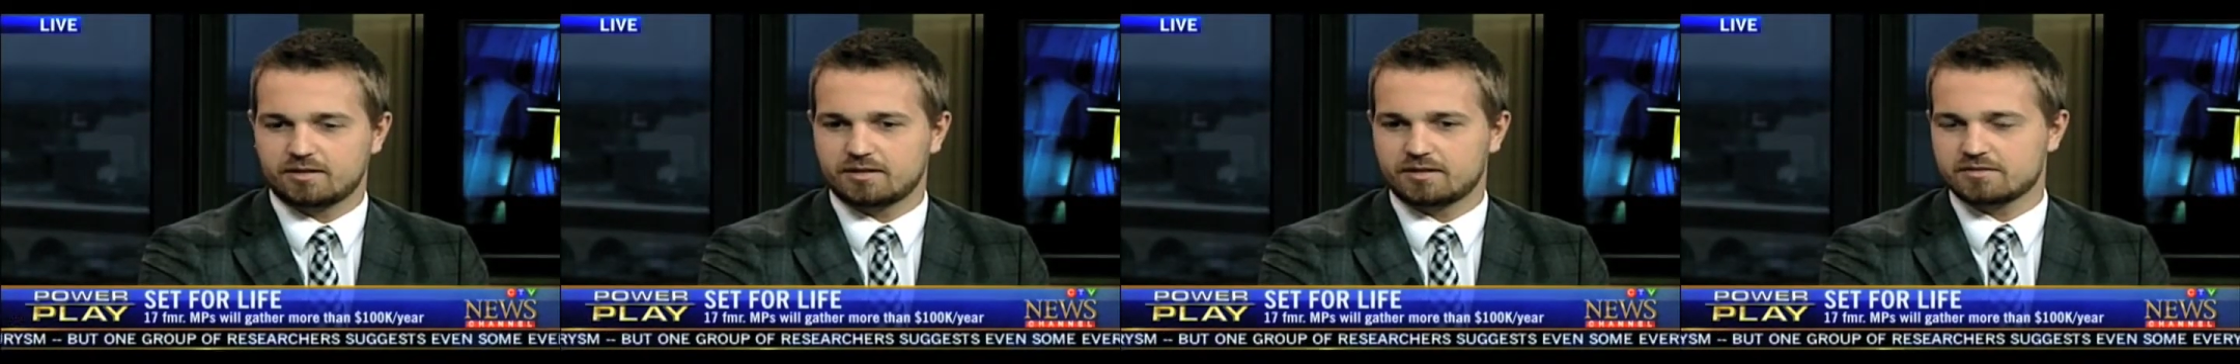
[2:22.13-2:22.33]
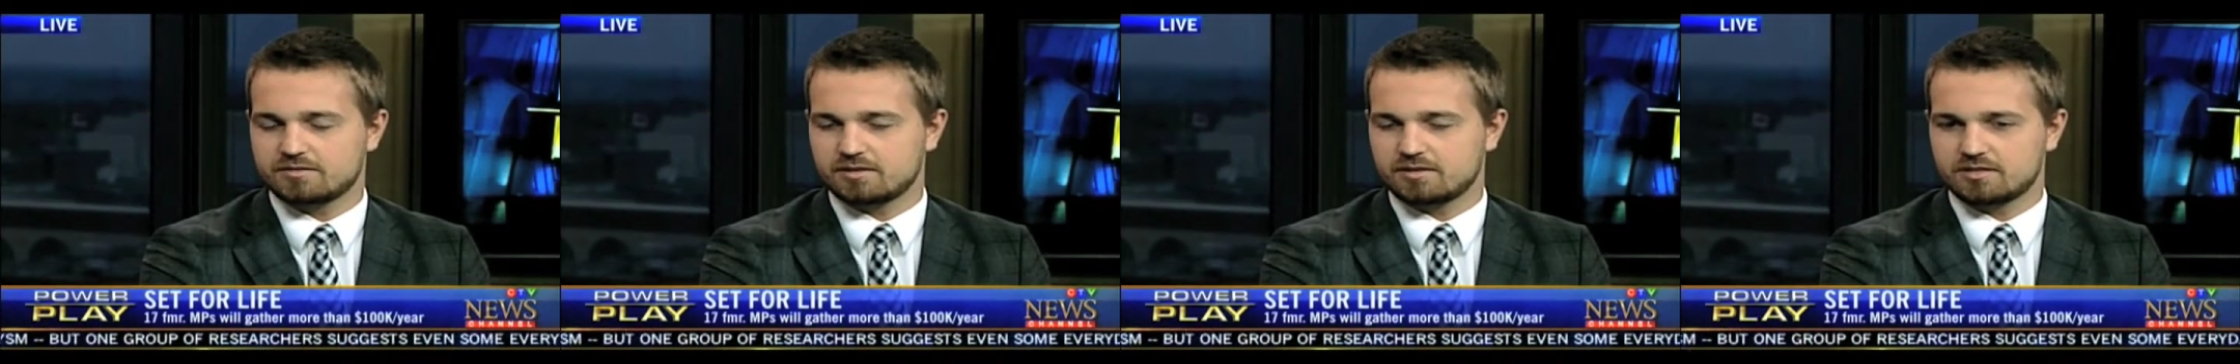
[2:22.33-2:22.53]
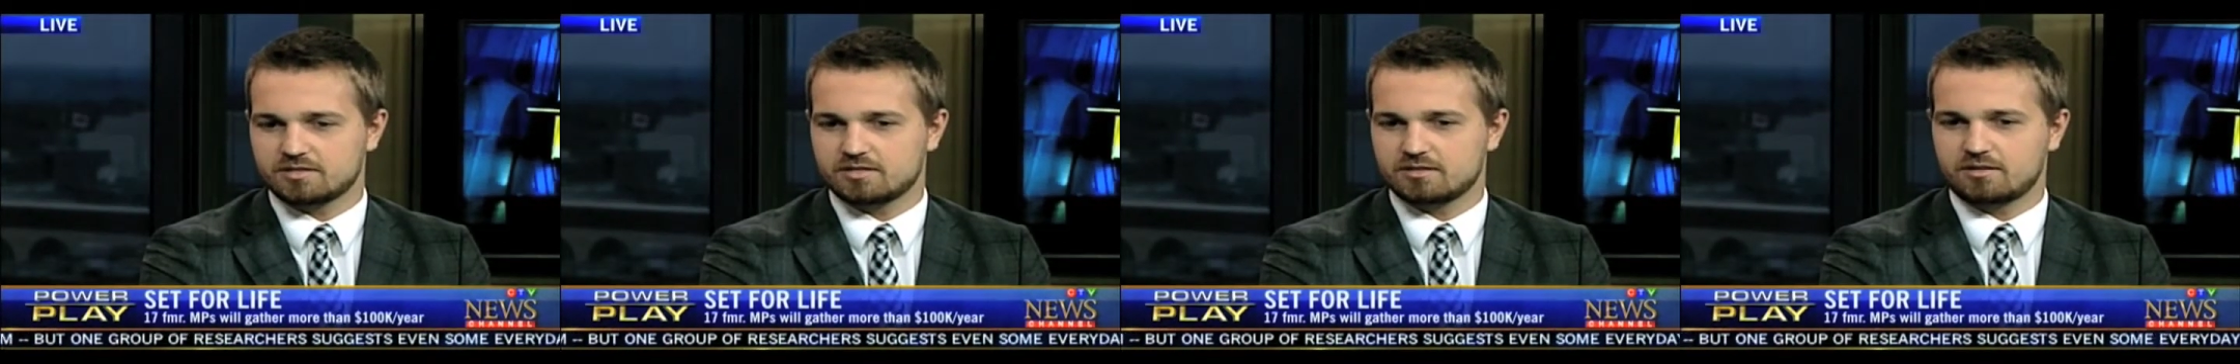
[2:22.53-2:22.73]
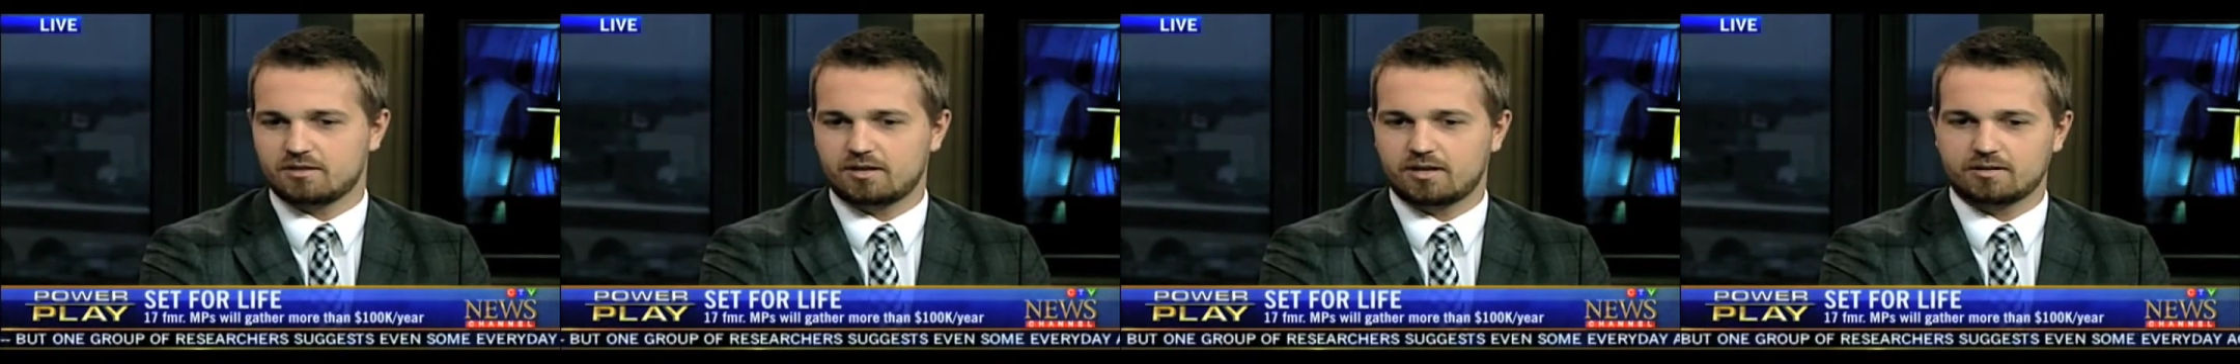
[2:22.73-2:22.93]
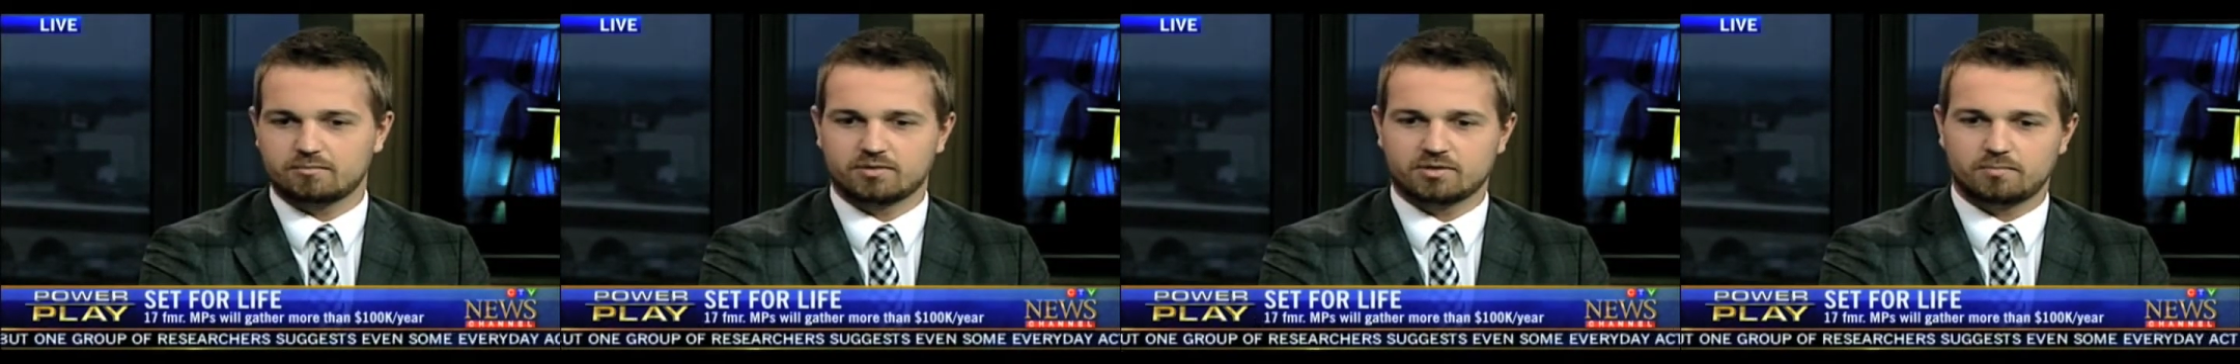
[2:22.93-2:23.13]
and he said it's in
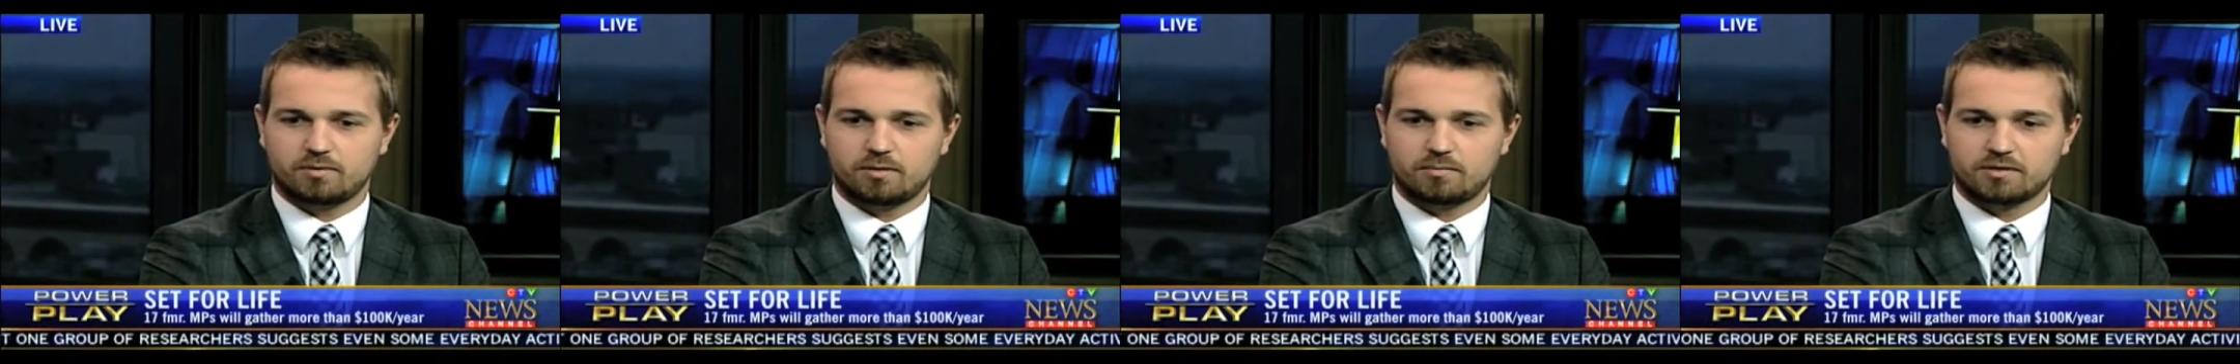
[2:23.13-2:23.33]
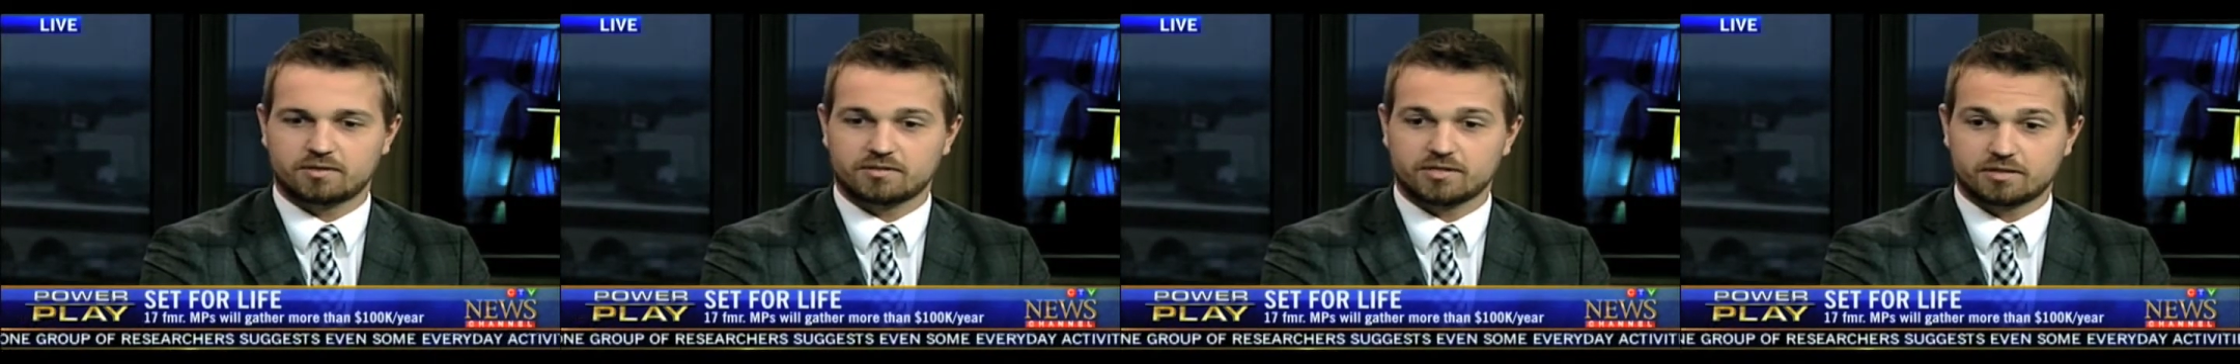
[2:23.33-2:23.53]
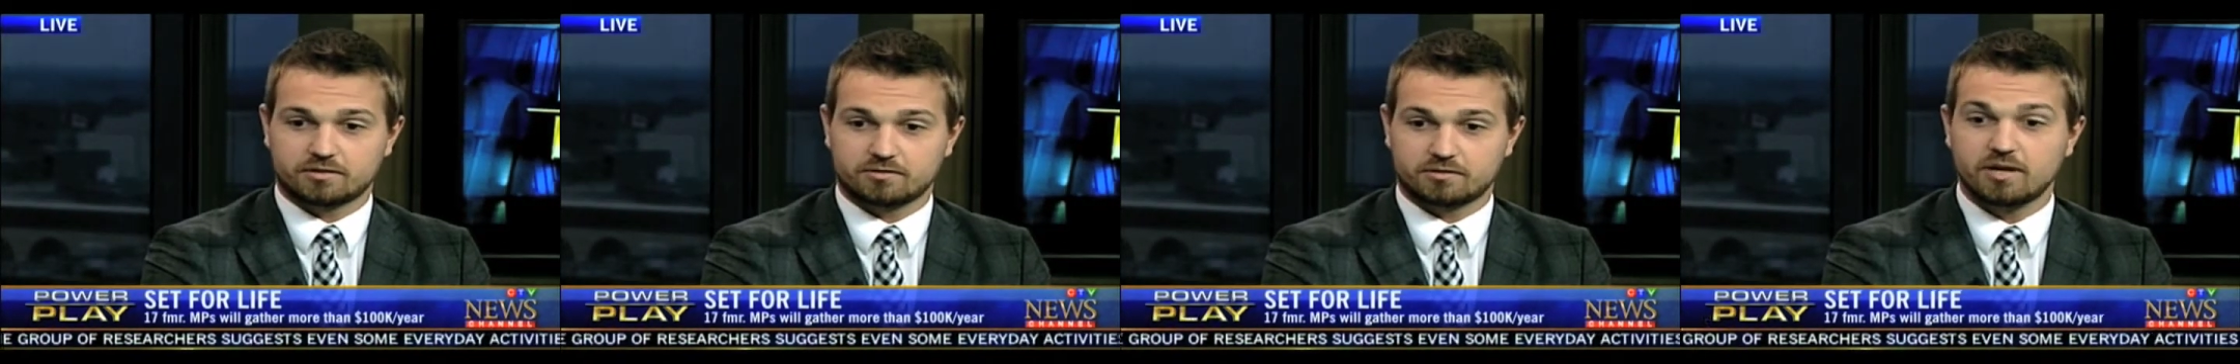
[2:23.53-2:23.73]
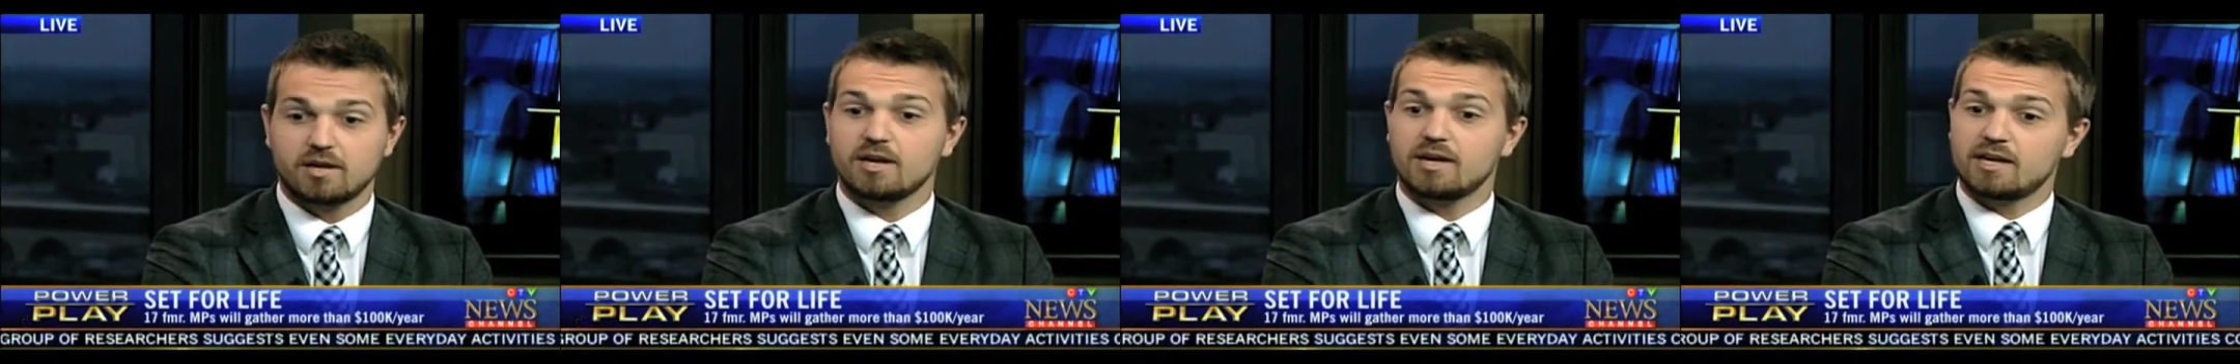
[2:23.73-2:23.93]
line with the public sector.